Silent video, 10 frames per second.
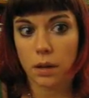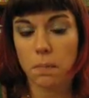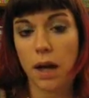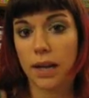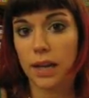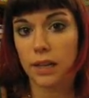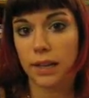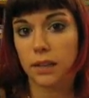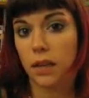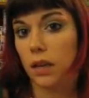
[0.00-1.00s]
manga
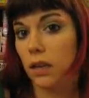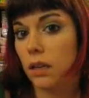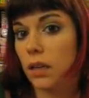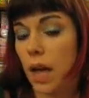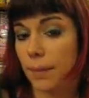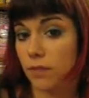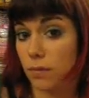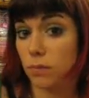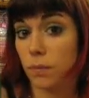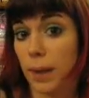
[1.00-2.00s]
collecting comics
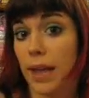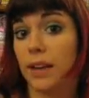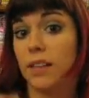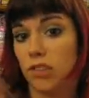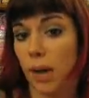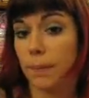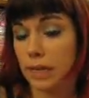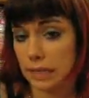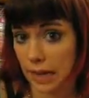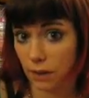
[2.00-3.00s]
from Japan in the
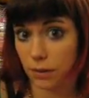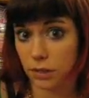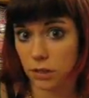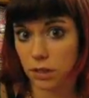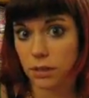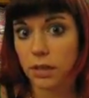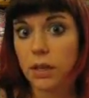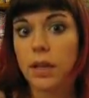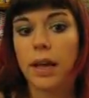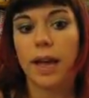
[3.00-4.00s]
Japanese language,
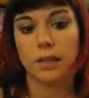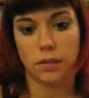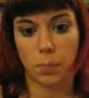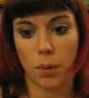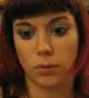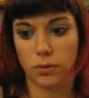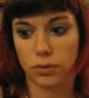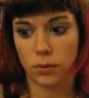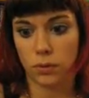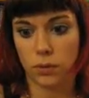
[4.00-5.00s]
as
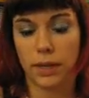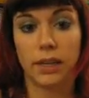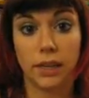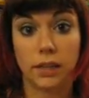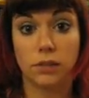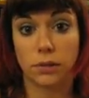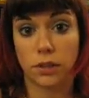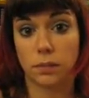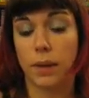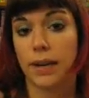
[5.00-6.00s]
opposed to in English,
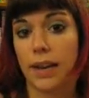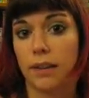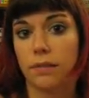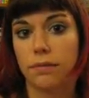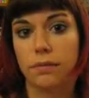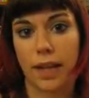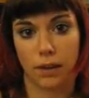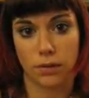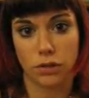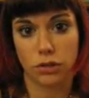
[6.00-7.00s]
which is my native
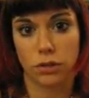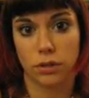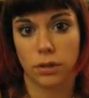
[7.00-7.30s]
language.